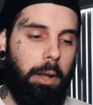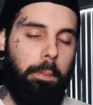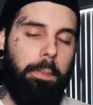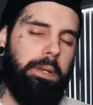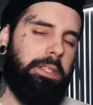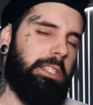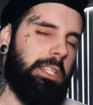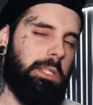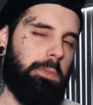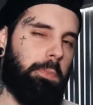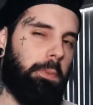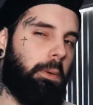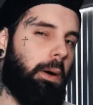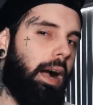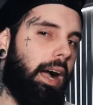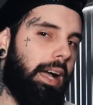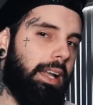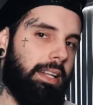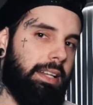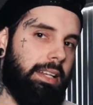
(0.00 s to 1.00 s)
puts his
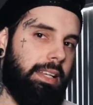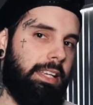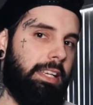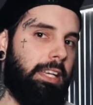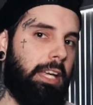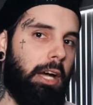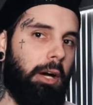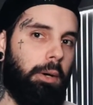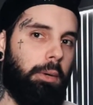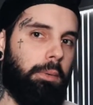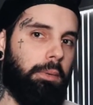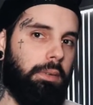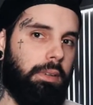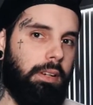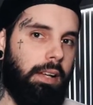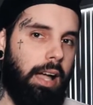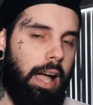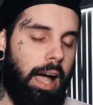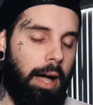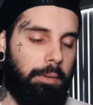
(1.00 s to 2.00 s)
pride and ego
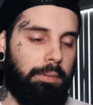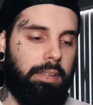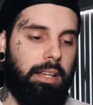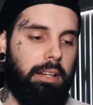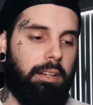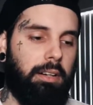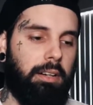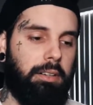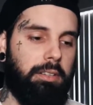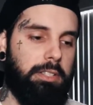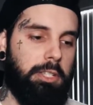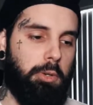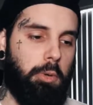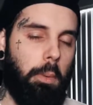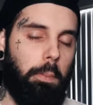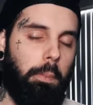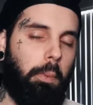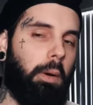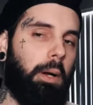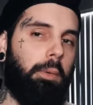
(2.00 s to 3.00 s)
out there to
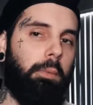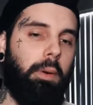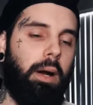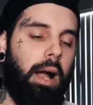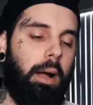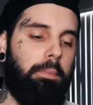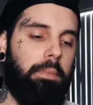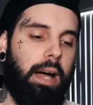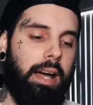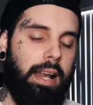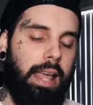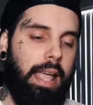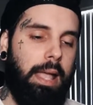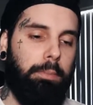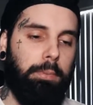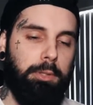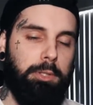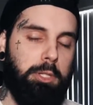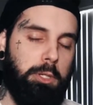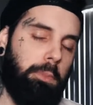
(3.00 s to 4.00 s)
a point where I'm not
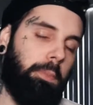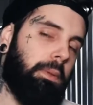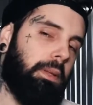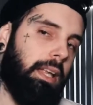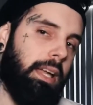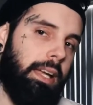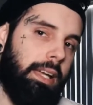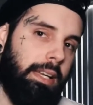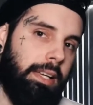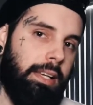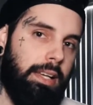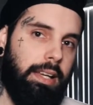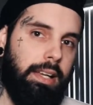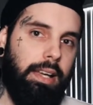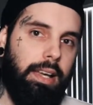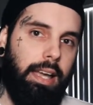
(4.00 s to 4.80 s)
able to play